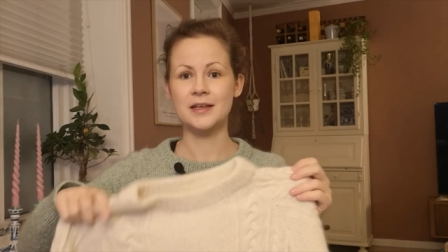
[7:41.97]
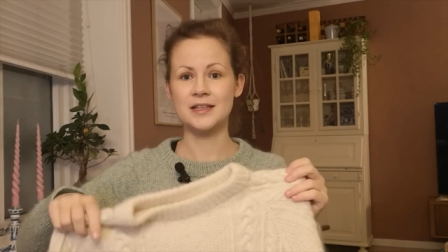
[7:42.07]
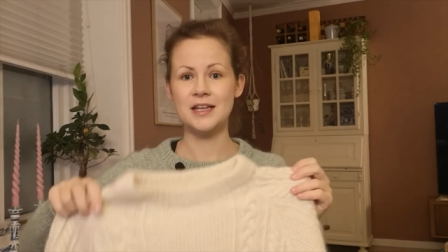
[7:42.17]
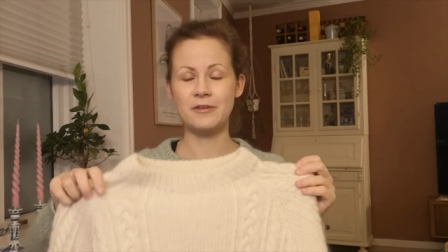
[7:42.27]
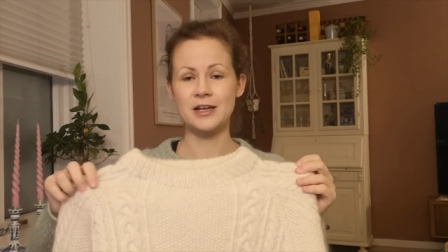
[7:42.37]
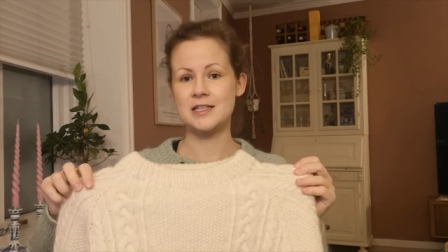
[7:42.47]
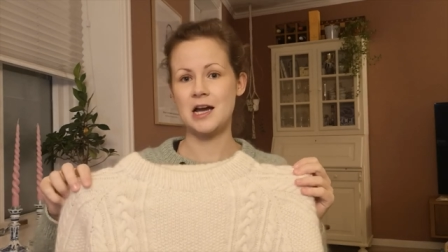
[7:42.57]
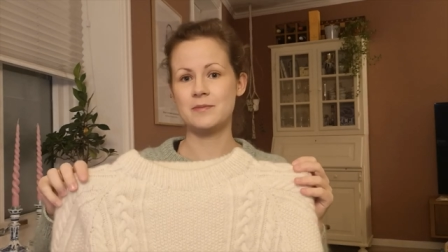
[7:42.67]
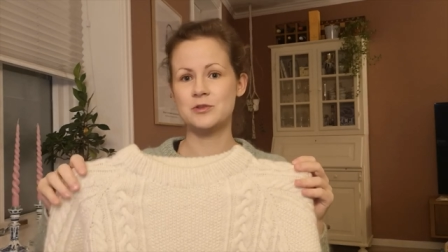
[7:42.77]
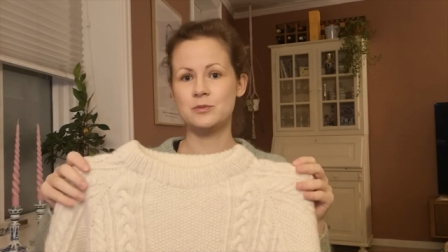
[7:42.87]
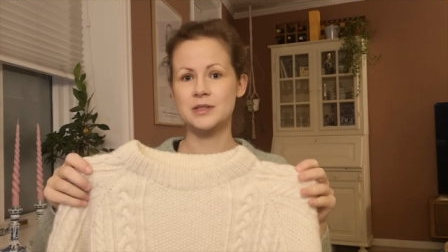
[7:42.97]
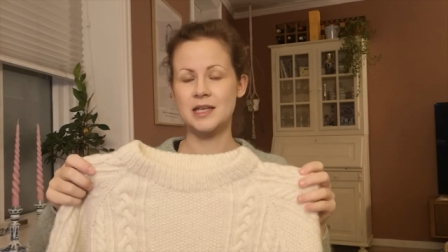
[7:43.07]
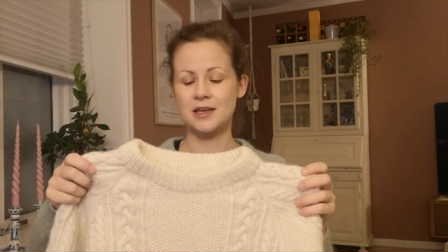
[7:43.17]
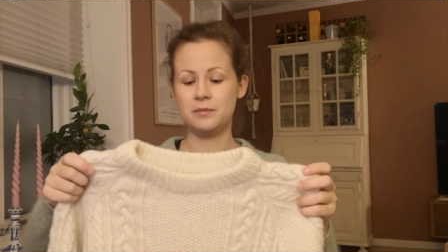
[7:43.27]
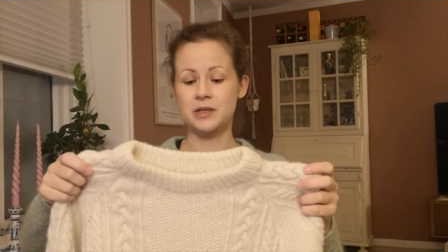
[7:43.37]
It never had time to be
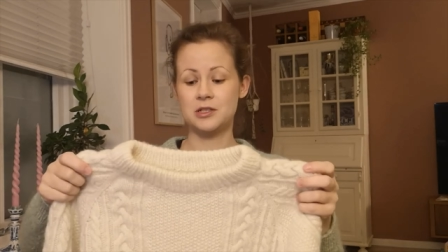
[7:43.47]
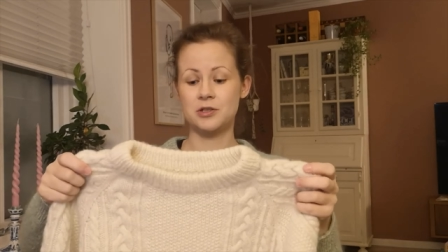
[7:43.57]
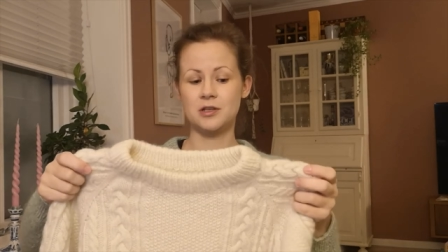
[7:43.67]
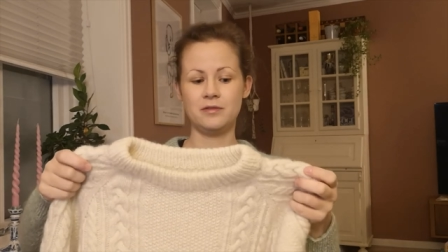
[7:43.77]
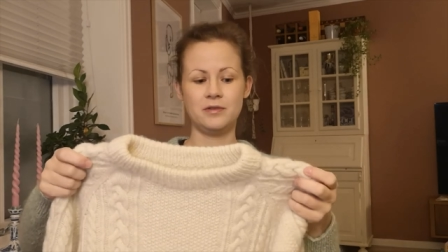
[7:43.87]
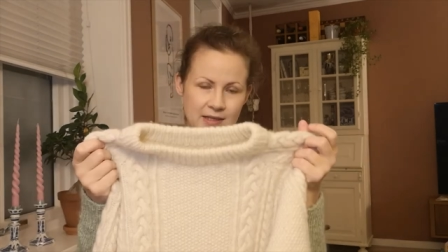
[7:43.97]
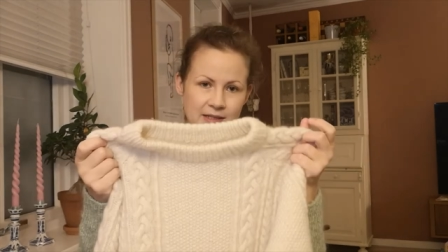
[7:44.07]
taking pictures of.